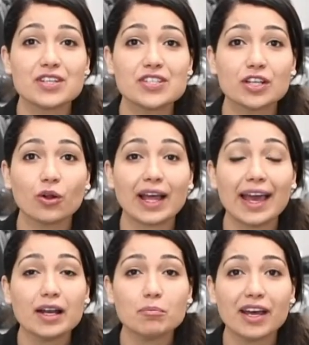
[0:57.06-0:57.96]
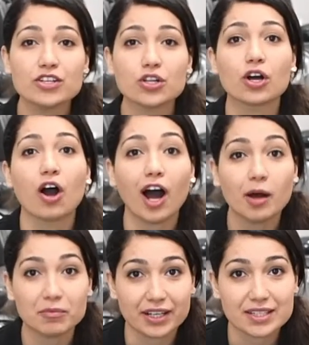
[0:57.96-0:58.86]
physical and mental
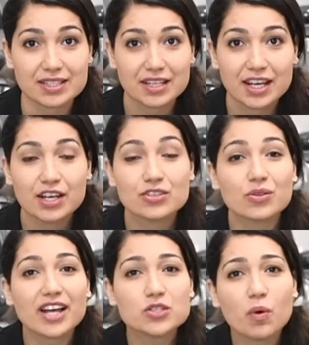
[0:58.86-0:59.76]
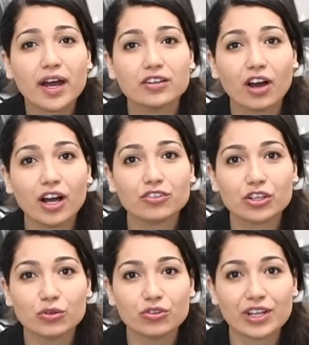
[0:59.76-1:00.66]
calmness. So that's why dogs
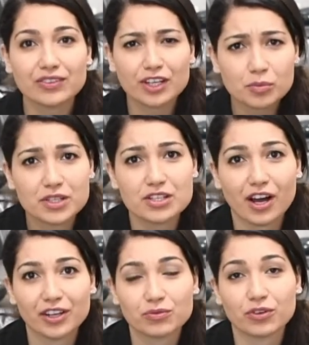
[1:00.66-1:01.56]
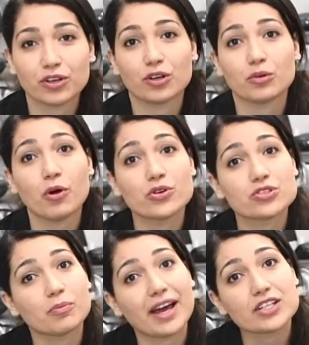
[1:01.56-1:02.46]
are used as therapy dogs for
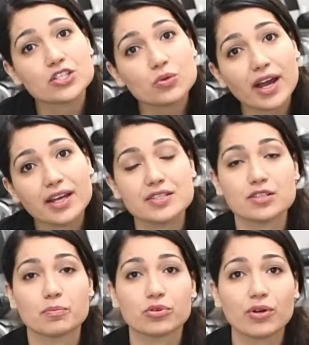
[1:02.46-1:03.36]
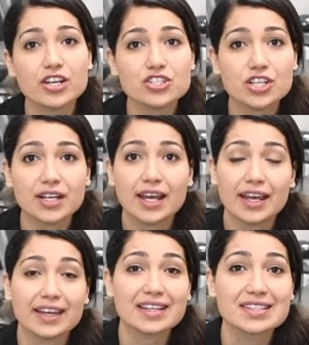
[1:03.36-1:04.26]
post-traumatic stress, depression,
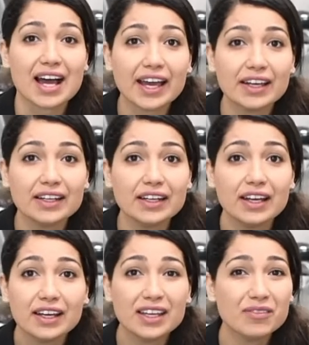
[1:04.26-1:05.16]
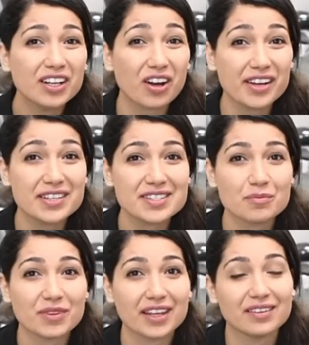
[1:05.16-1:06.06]
anxiety, even in
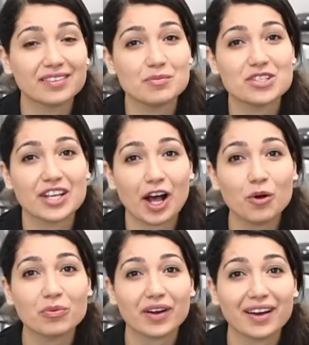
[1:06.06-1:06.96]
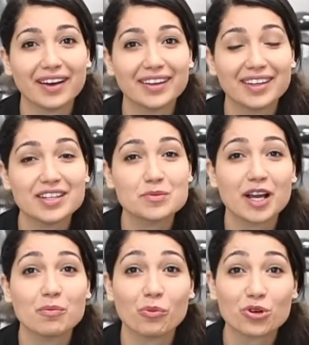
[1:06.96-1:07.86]
autism, they seem to help kids
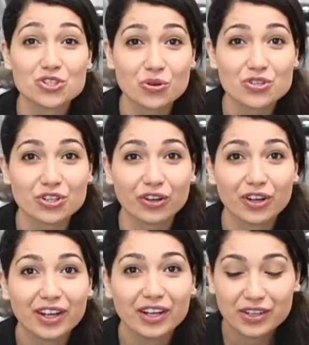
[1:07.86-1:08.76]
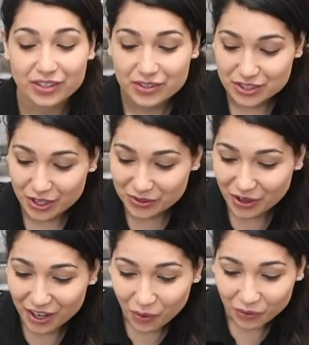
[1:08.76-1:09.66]
become more social. So
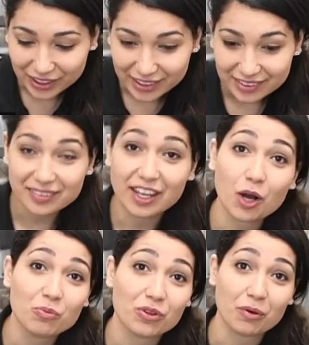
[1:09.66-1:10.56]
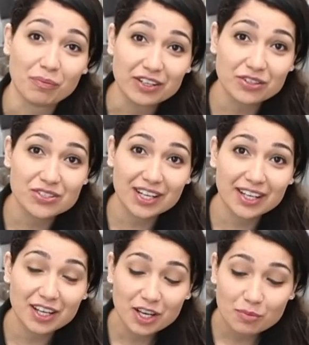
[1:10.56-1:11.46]
not only does it help with our mental
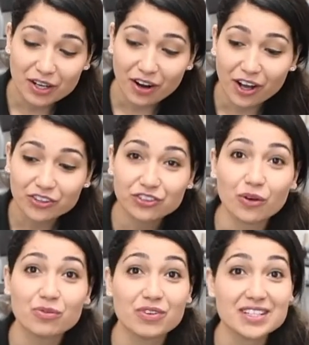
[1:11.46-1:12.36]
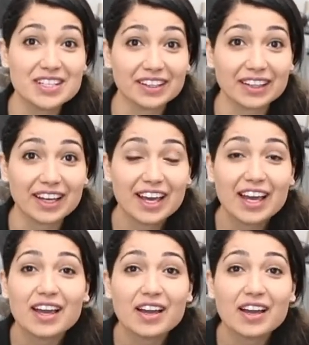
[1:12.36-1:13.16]
state, but also physically.